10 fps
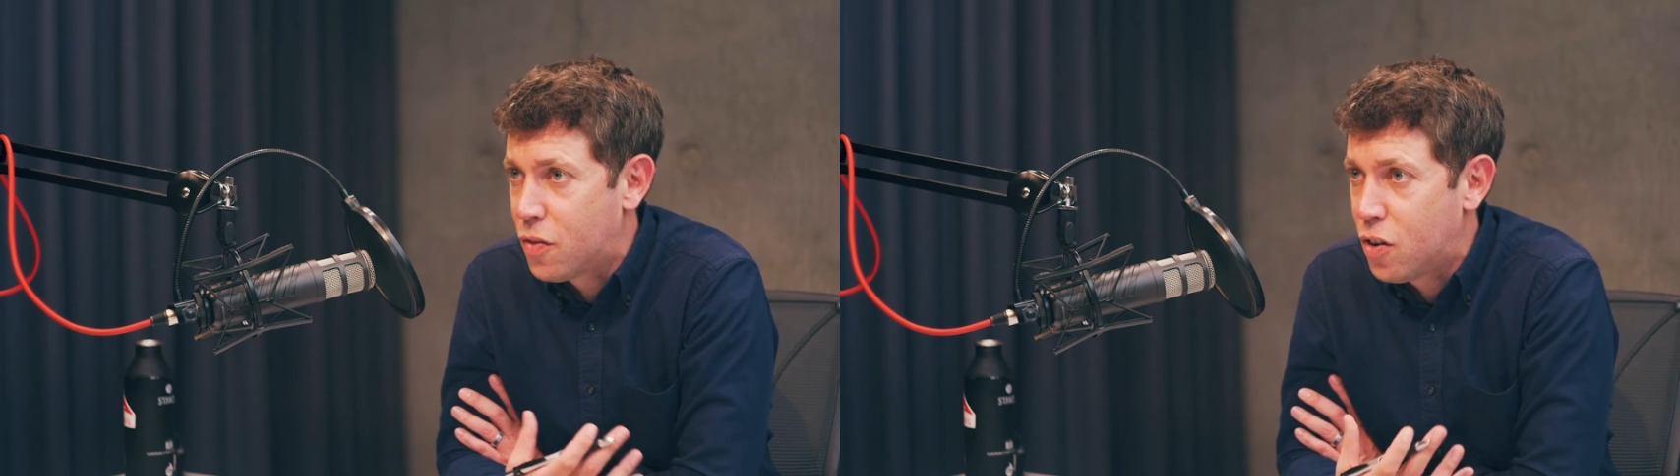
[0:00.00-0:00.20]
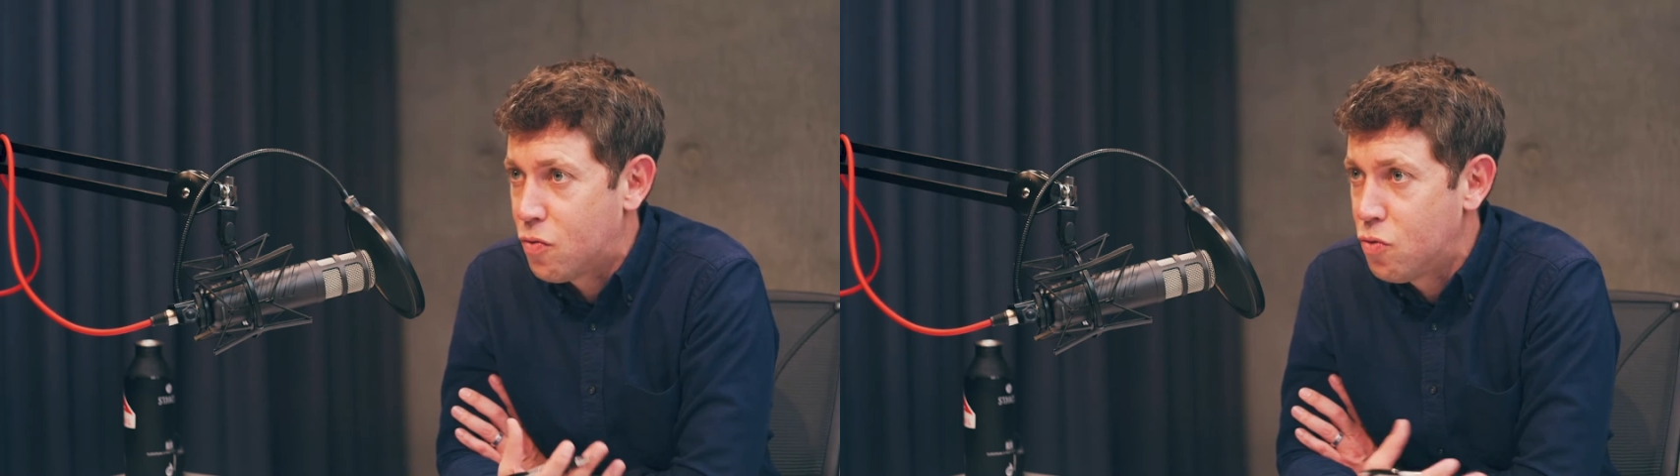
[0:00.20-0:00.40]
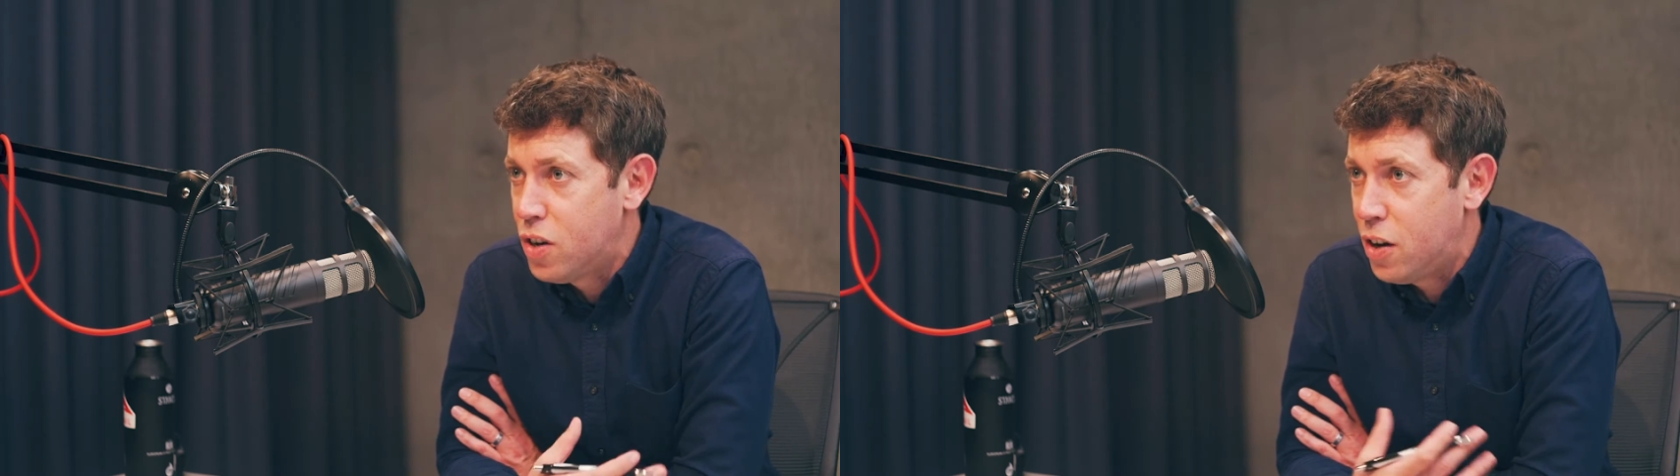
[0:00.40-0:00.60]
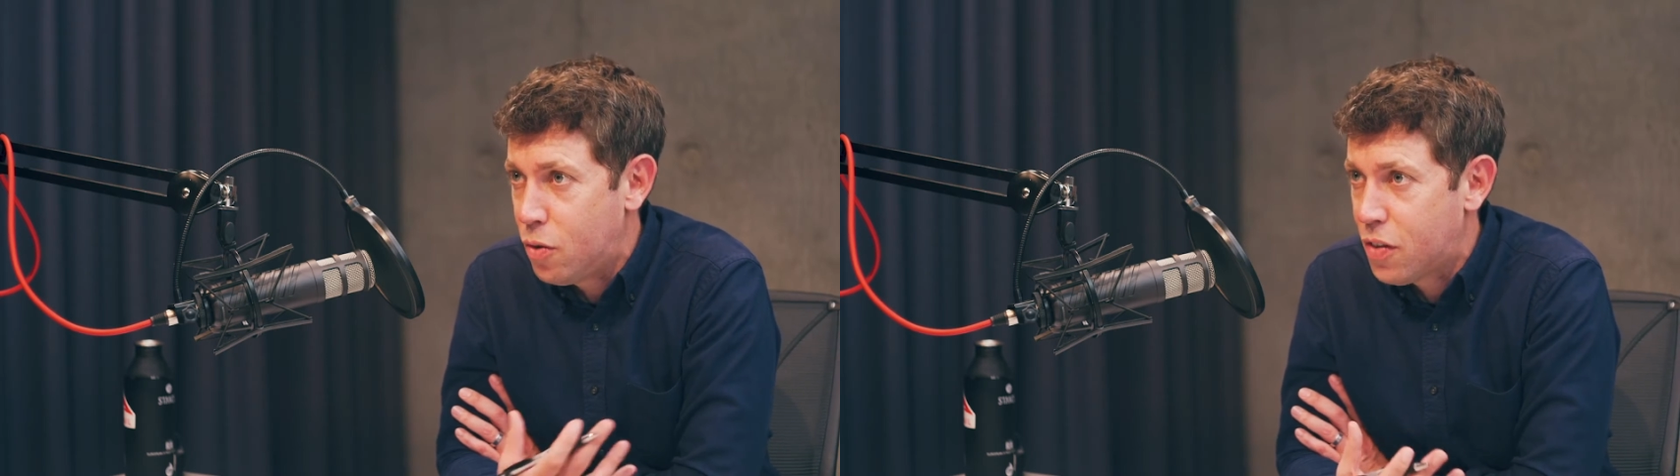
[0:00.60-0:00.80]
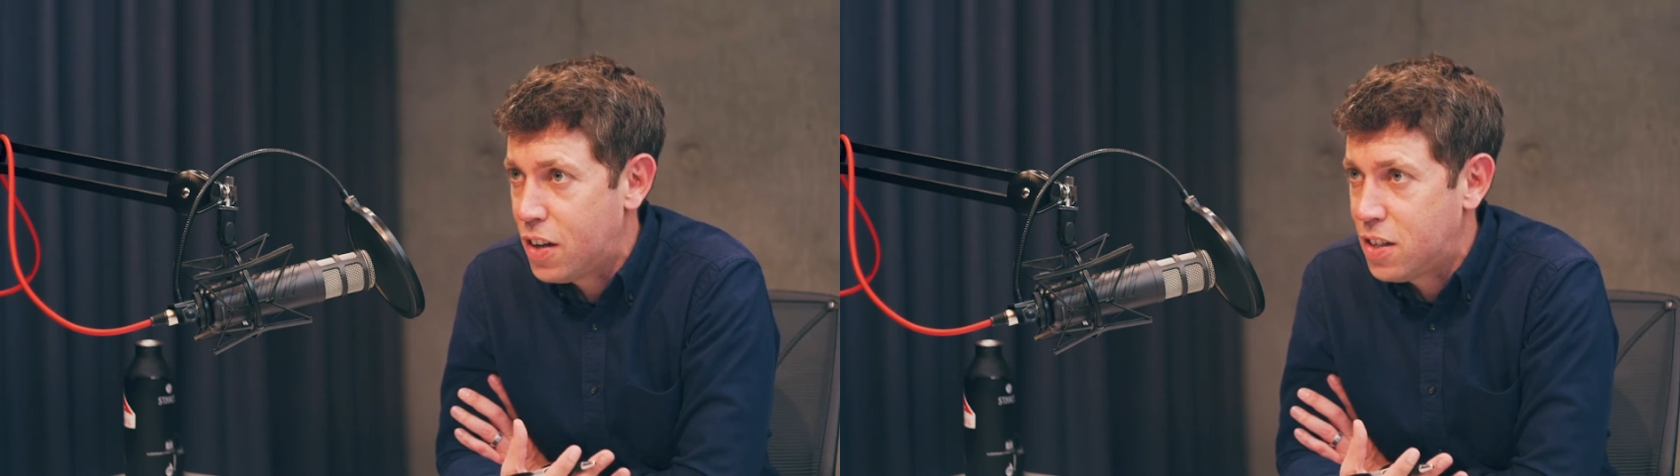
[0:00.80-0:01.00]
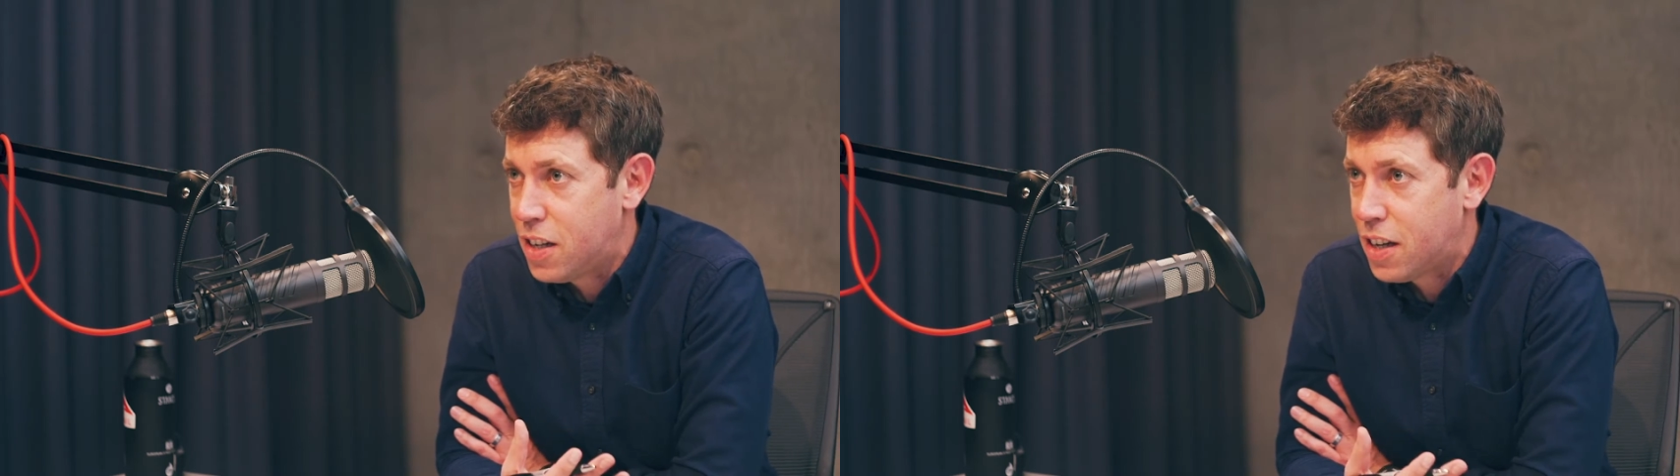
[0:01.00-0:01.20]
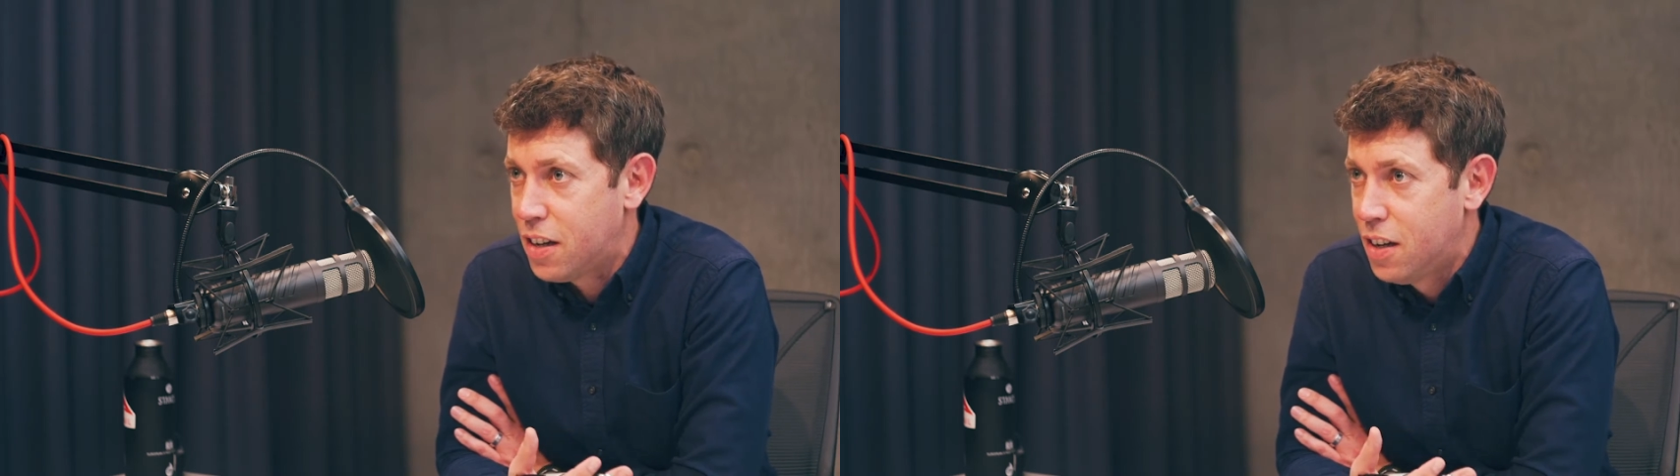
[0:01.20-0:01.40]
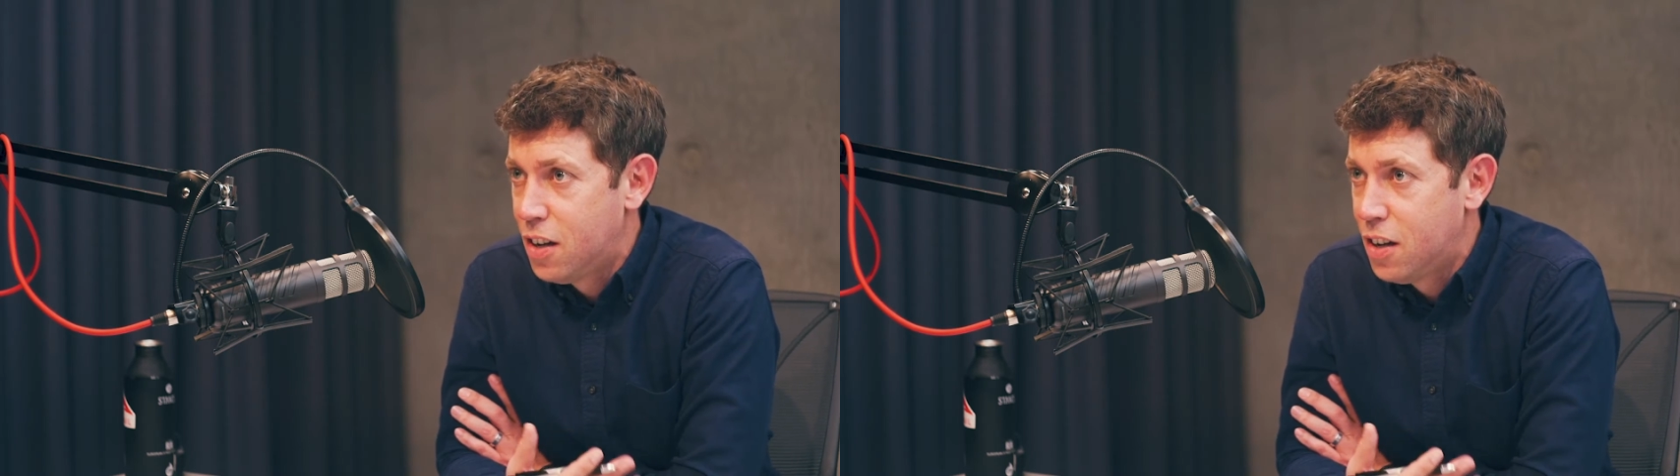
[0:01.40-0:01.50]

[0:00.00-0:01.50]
kind of really authentic